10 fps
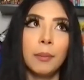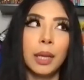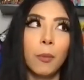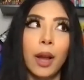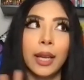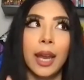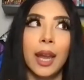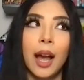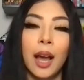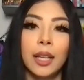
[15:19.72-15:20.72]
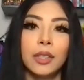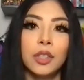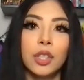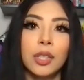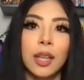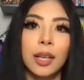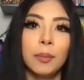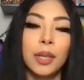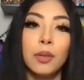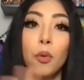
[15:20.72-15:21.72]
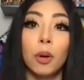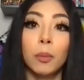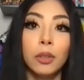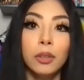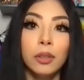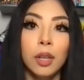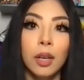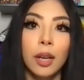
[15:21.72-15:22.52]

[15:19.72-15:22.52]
why can't I just like be normal?